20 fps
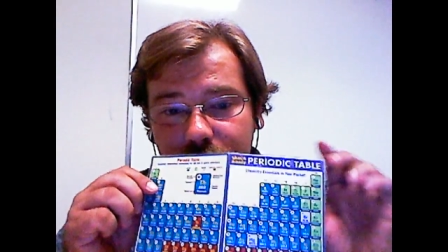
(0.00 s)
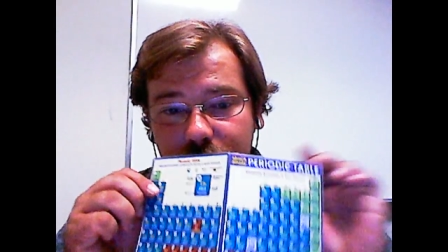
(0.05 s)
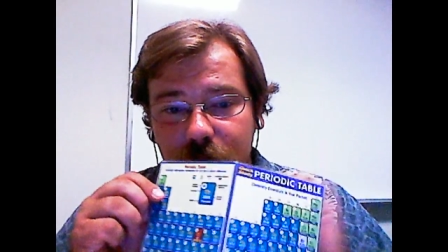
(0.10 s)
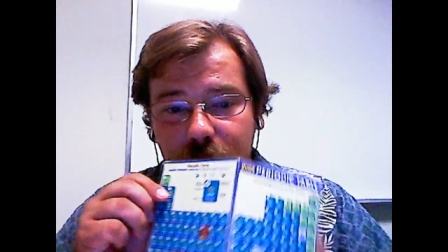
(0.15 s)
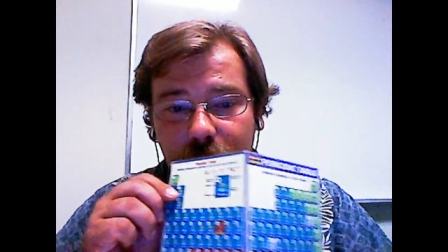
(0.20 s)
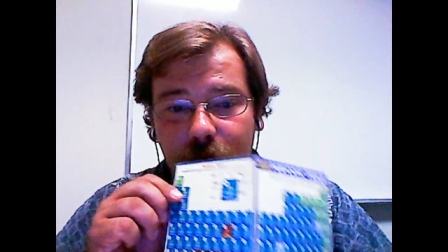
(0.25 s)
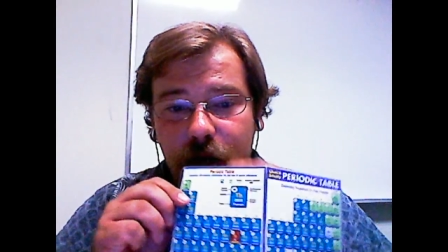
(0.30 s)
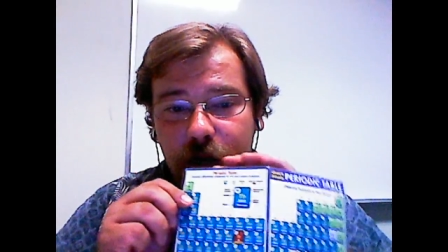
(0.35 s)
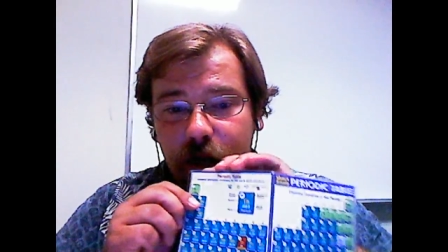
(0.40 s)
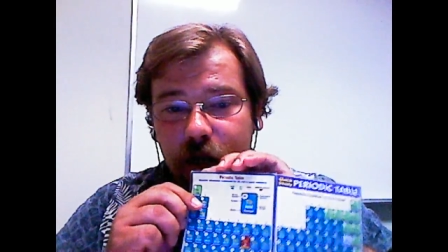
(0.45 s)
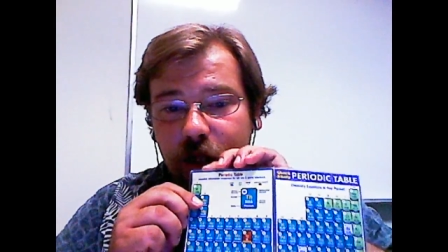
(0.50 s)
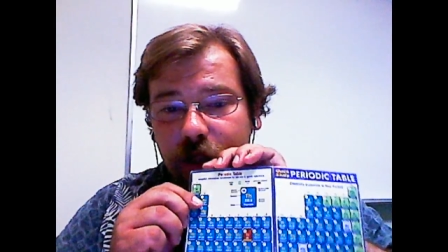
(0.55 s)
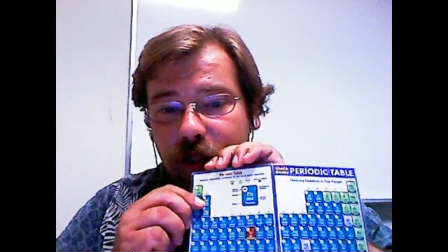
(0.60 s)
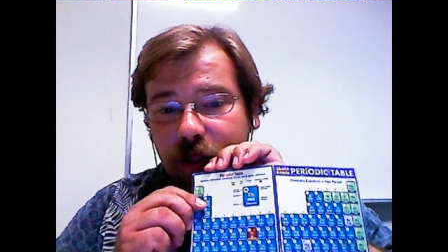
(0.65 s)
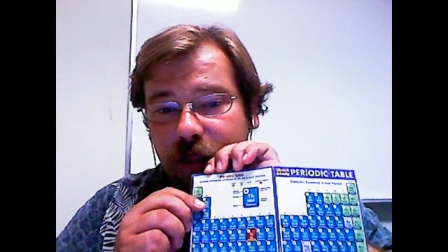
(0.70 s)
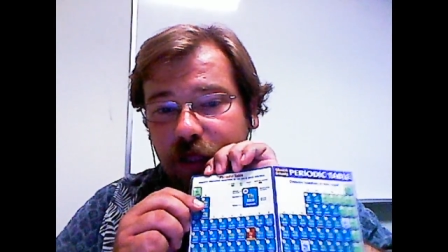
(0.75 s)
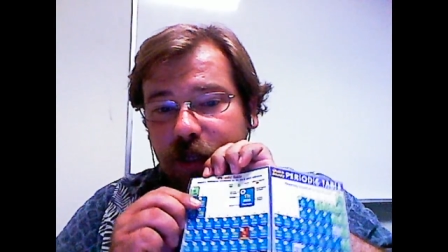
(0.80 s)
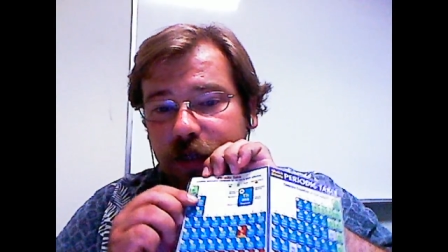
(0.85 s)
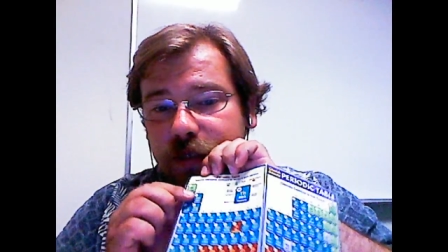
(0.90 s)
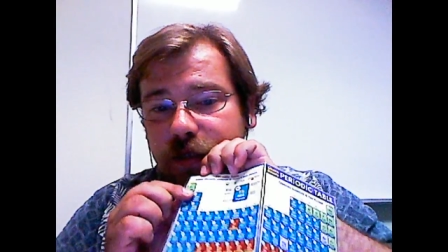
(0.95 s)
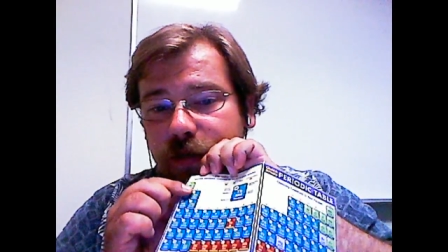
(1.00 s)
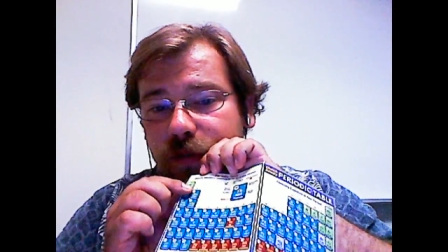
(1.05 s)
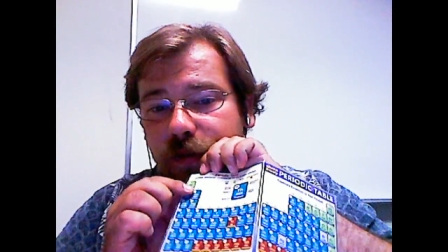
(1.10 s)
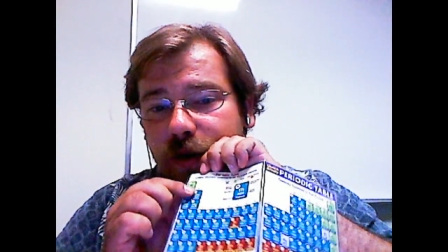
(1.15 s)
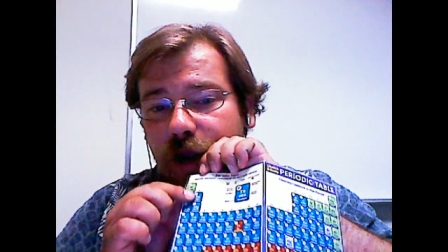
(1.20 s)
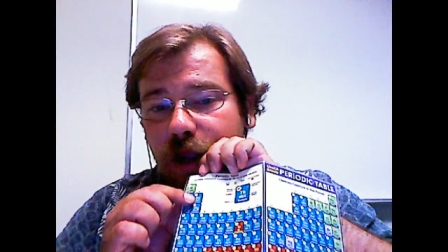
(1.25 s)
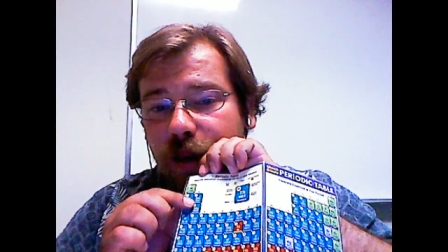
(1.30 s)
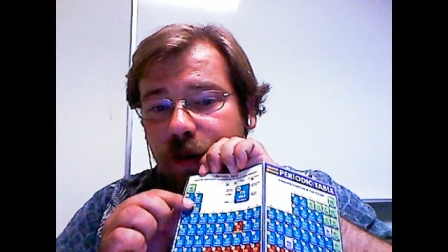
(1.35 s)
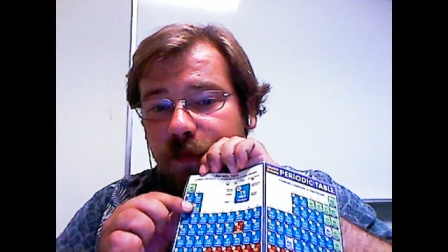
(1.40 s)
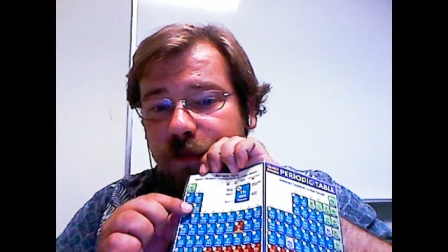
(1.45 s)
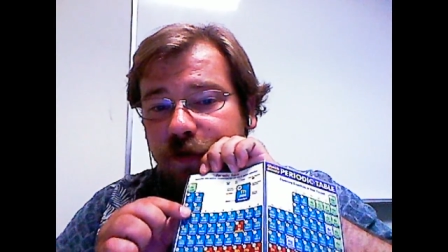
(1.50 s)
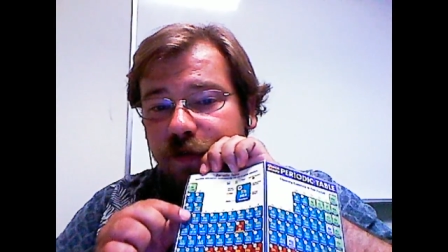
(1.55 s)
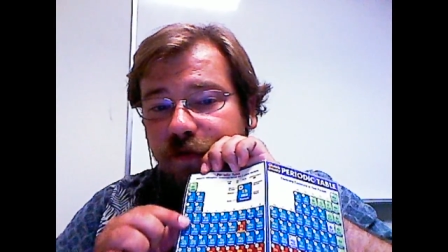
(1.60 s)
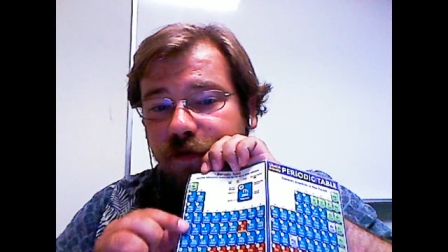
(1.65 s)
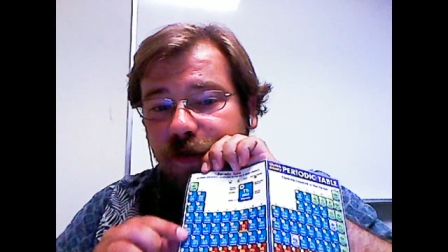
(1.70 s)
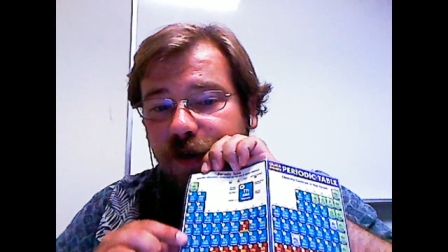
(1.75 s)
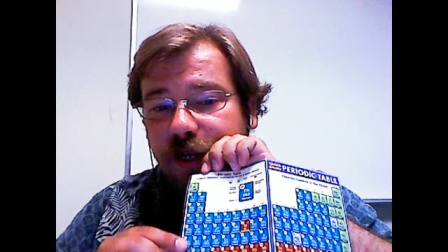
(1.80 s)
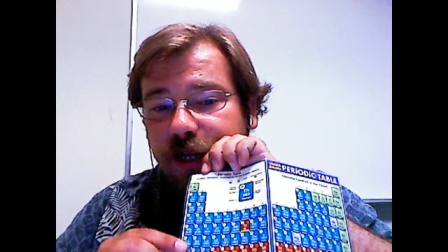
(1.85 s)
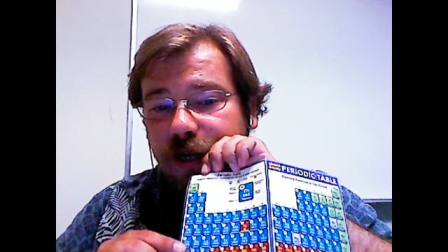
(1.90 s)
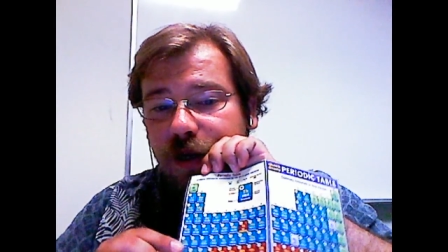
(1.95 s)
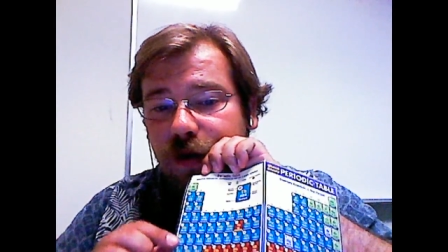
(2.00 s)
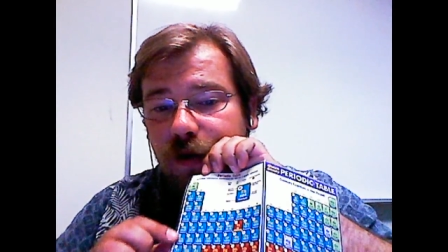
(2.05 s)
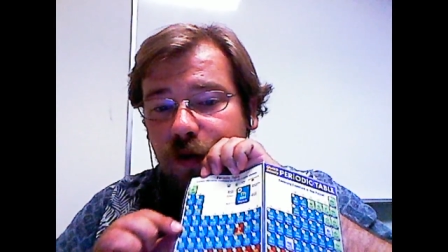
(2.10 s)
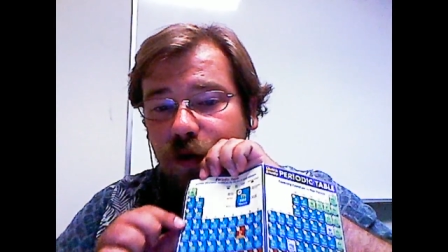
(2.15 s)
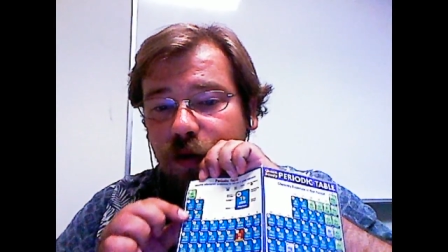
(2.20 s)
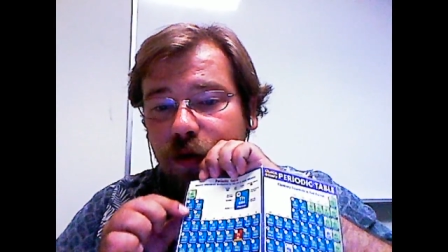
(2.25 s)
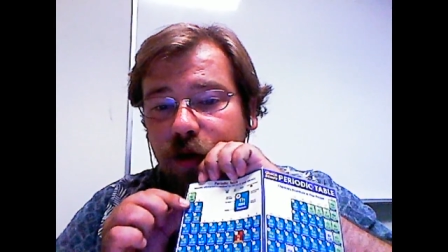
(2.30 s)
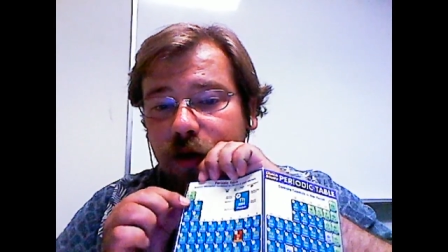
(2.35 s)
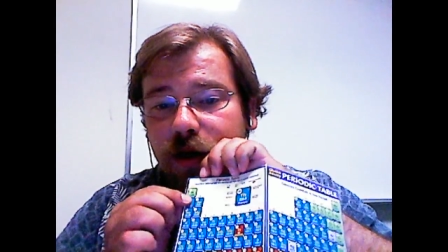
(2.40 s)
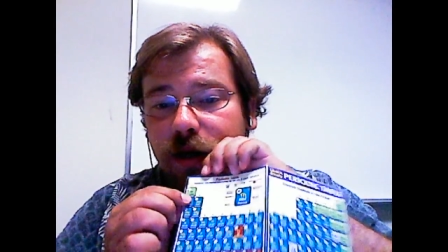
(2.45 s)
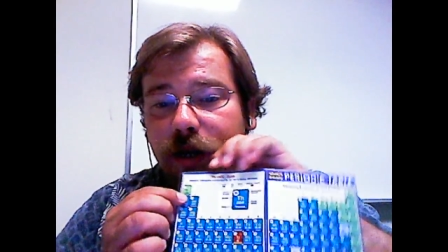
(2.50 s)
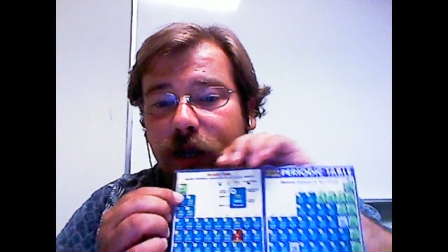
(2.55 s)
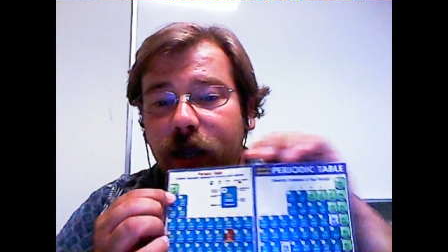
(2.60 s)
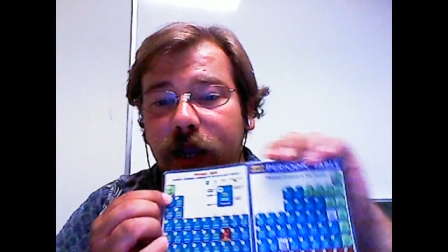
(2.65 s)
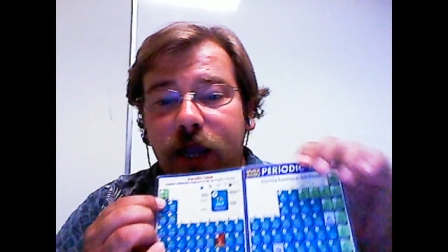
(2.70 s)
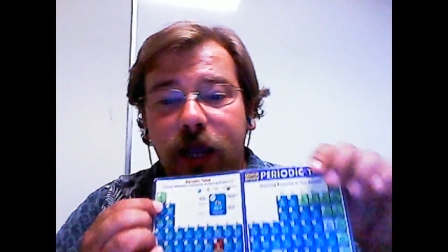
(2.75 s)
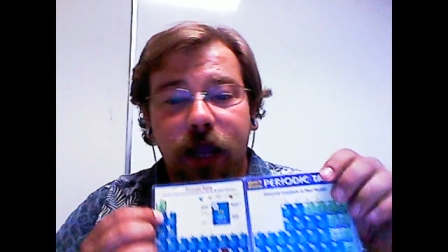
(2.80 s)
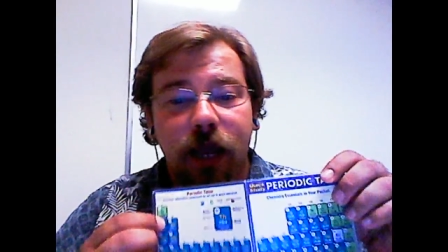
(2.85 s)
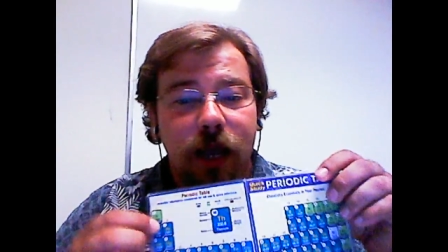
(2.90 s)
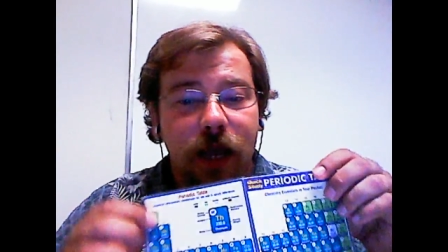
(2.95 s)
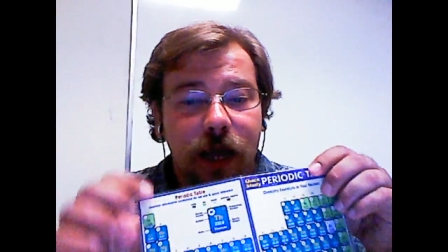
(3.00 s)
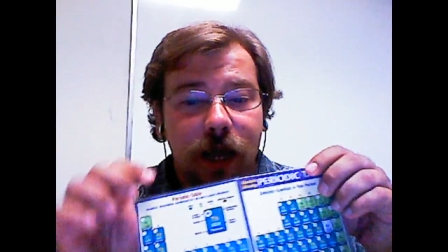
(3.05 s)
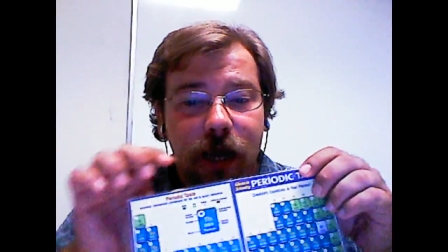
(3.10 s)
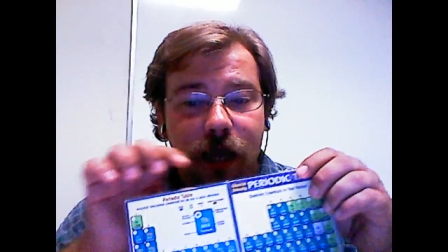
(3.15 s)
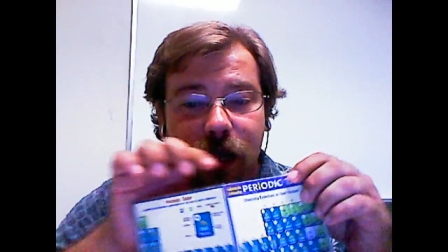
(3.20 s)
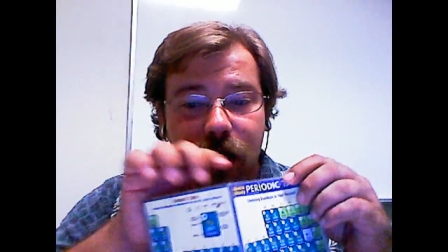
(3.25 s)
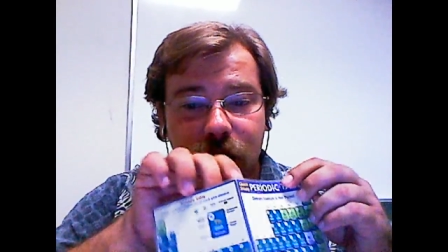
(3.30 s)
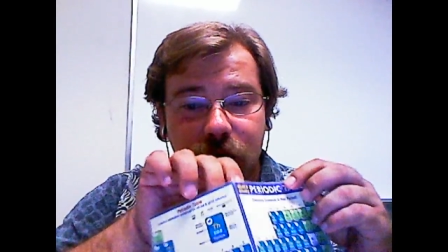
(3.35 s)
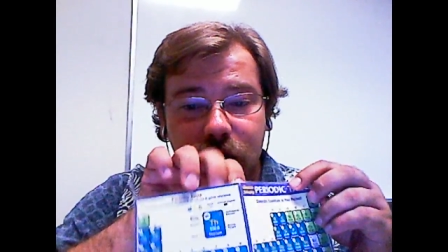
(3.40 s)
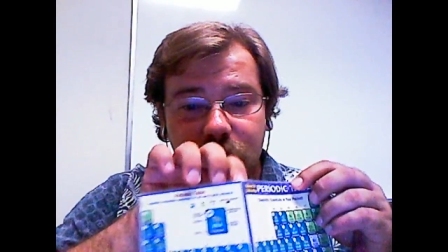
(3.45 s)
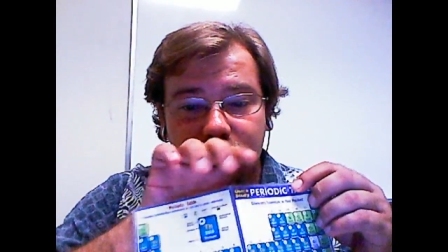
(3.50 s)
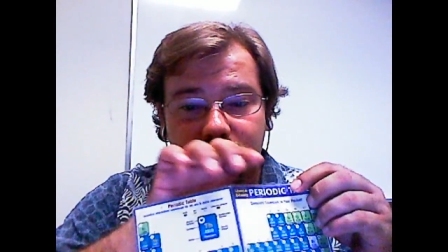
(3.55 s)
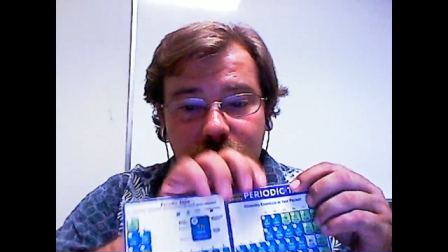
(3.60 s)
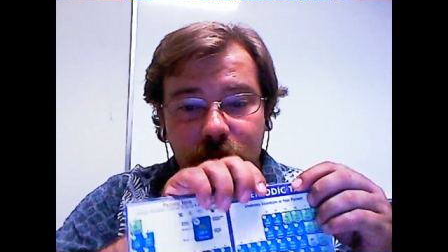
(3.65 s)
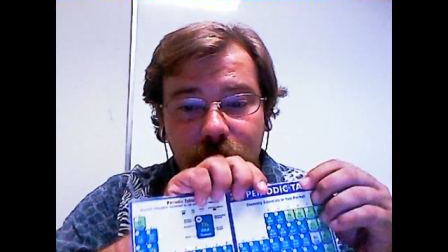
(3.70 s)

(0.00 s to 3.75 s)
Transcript: uh, these two columns over here, and